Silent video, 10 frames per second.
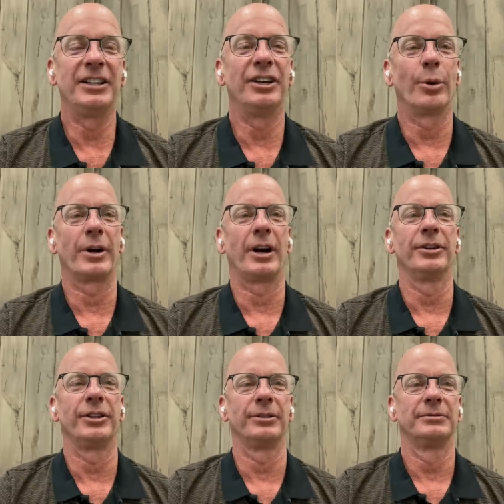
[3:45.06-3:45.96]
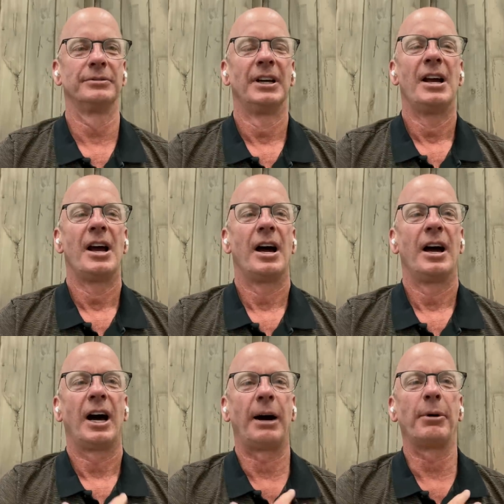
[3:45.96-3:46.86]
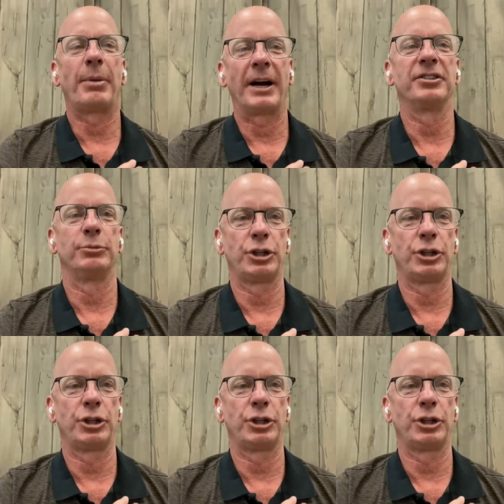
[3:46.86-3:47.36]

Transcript: And you know what I'll do? Yeah. I'm going to buy some